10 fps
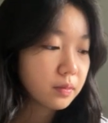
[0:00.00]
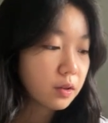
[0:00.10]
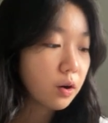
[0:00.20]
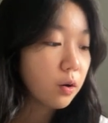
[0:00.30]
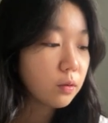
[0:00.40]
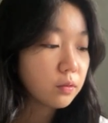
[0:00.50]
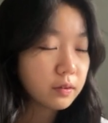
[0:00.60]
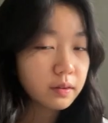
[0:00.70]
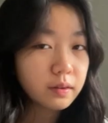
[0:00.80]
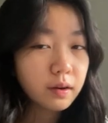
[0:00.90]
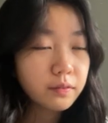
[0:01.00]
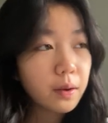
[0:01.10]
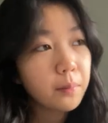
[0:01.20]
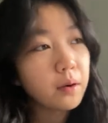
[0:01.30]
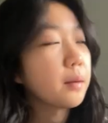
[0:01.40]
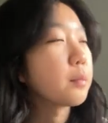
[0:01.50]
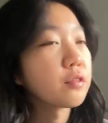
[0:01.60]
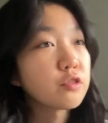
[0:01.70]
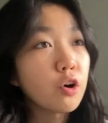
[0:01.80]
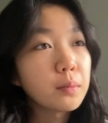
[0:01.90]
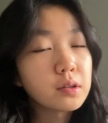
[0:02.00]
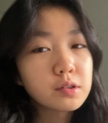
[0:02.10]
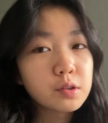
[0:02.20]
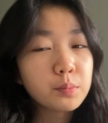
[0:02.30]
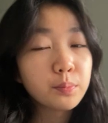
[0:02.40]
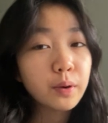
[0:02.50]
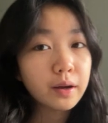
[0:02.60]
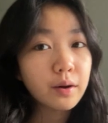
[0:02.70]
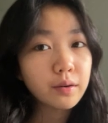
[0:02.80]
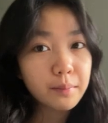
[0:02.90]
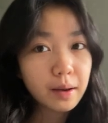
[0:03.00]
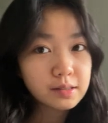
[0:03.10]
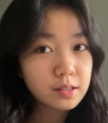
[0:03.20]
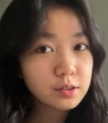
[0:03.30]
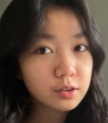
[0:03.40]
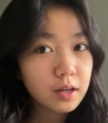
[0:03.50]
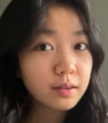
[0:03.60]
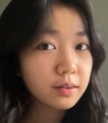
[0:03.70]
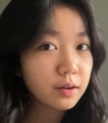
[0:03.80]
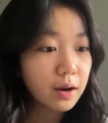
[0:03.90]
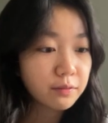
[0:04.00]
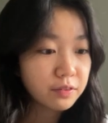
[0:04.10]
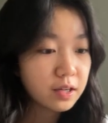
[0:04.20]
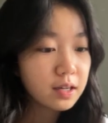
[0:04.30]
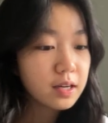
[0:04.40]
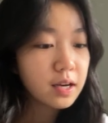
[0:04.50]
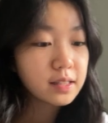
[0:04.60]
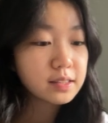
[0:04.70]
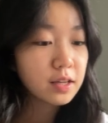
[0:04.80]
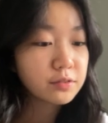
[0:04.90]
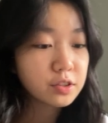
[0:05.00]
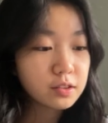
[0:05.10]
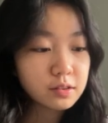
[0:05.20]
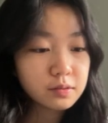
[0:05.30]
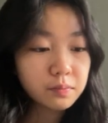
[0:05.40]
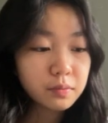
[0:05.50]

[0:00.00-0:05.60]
all of them are like performers to bring out a message in their MV instead of just